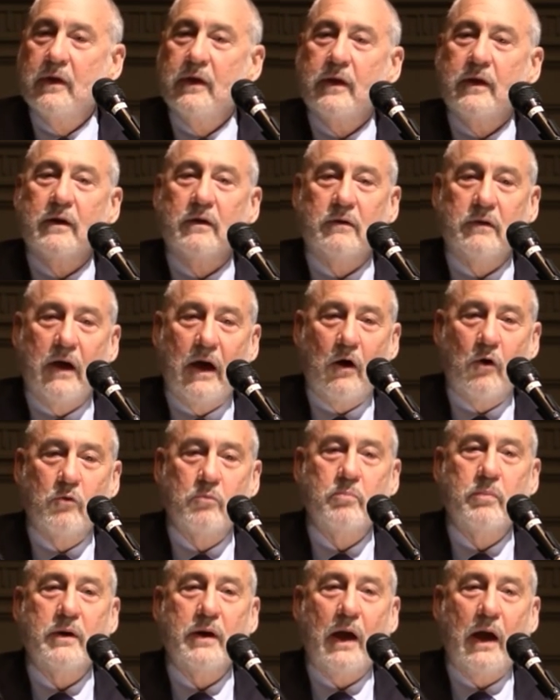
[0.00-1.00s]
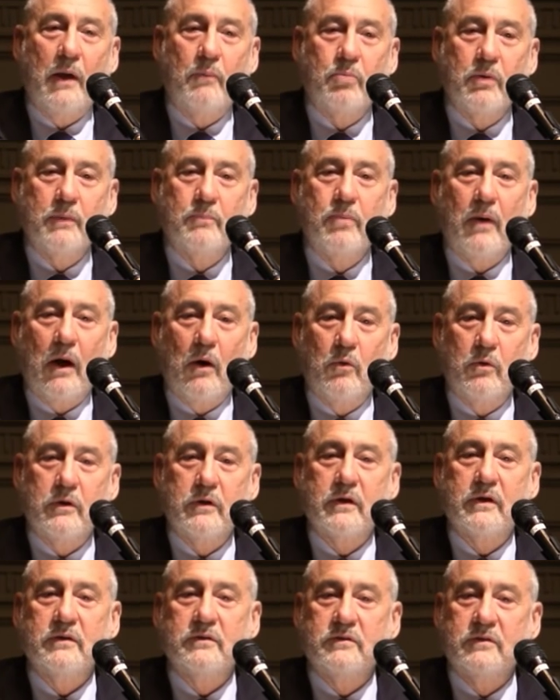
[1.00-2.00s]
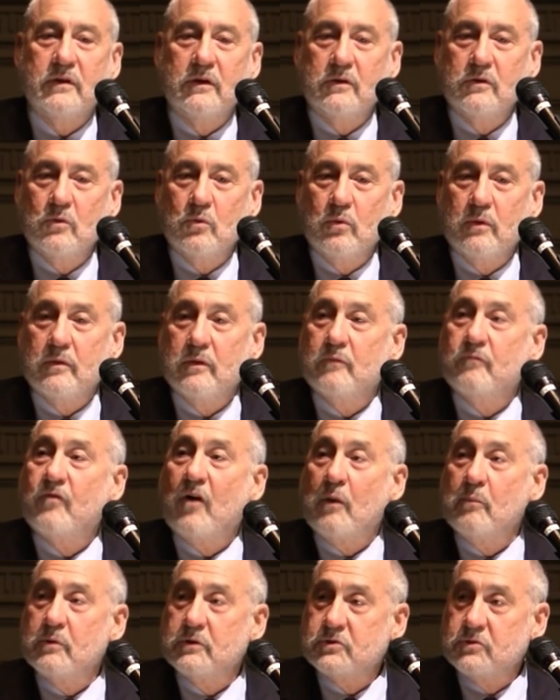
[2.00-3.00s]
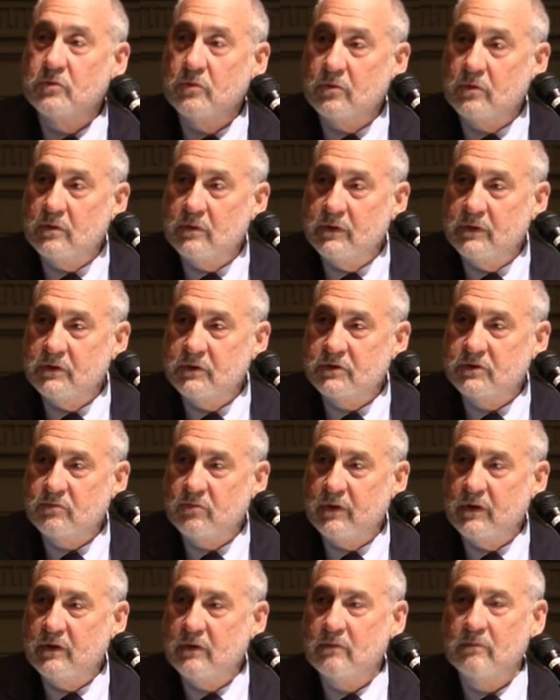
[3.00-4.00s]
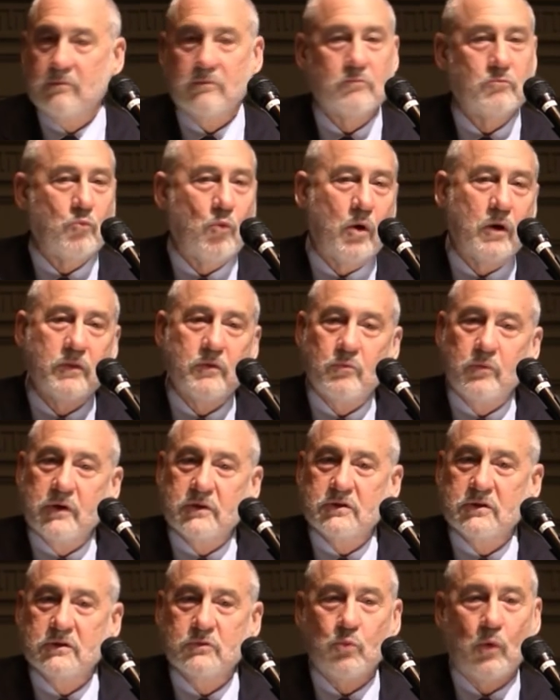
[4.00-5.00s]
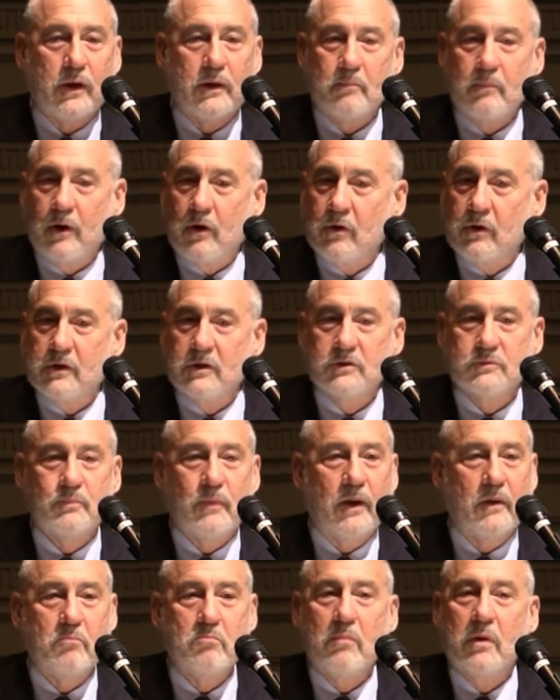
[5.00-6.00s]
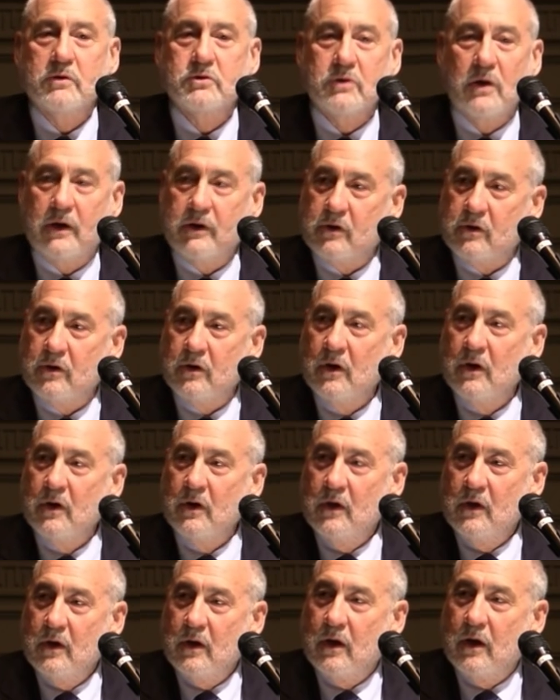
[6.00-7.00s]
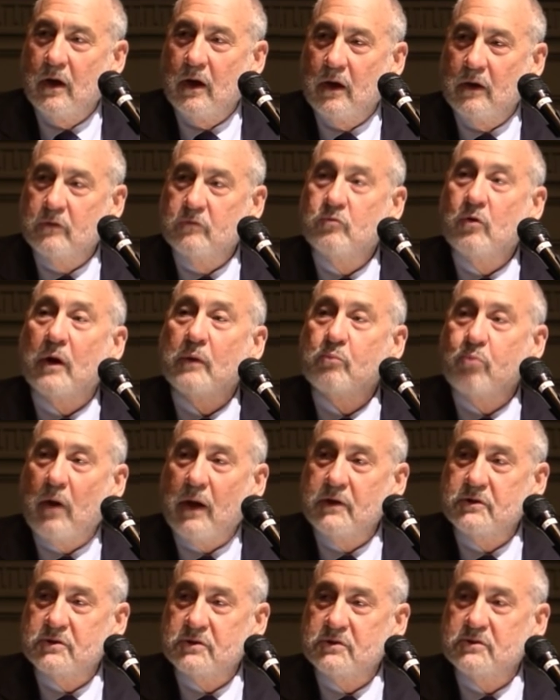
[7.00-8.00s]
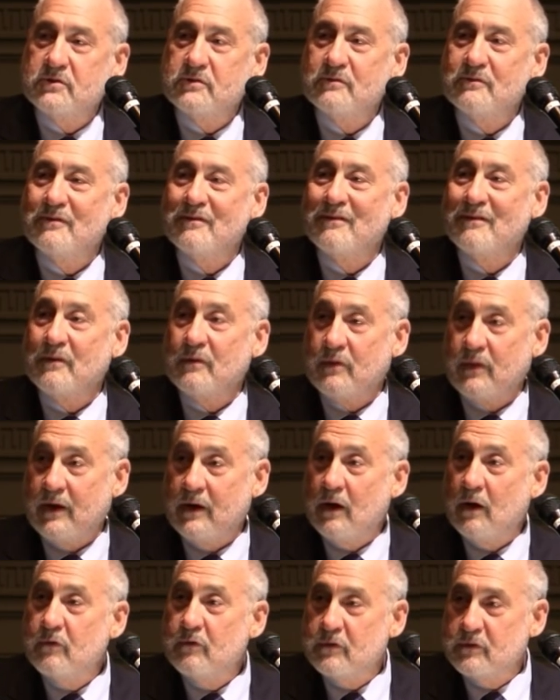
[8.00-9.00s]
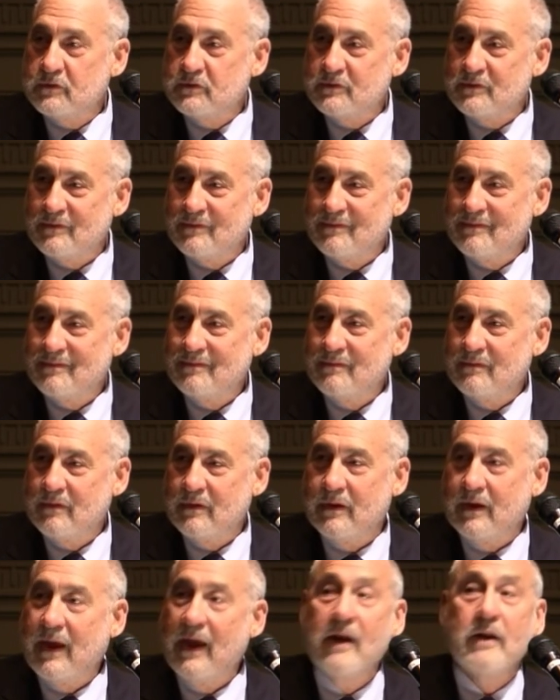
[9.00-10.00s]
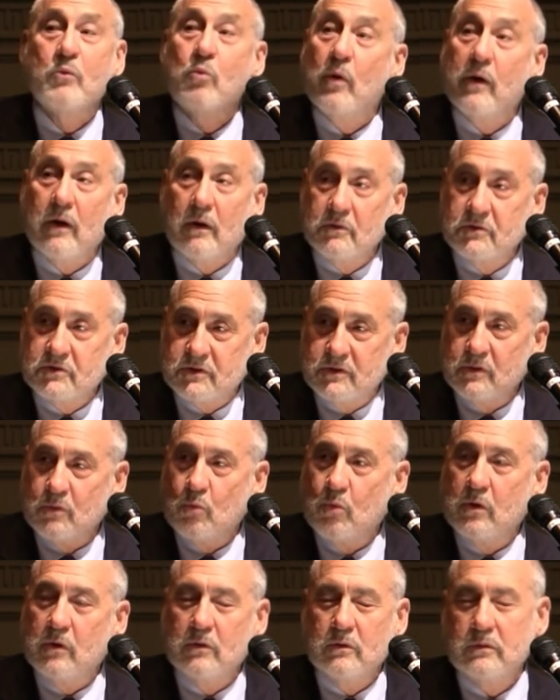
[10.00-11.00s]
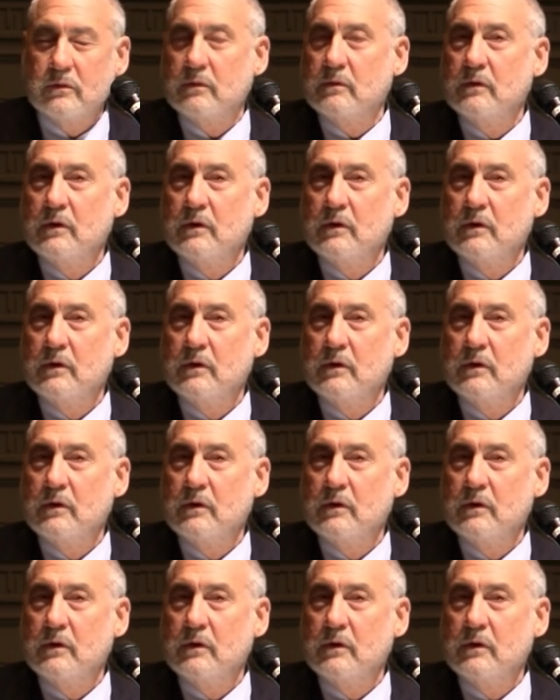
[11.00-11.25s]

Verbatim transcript: It allowed monopoly power to continue in the pharmaceutical industry, and one of the reasons why Americans pay much higher uh, drug prices than others anywhere else in the world.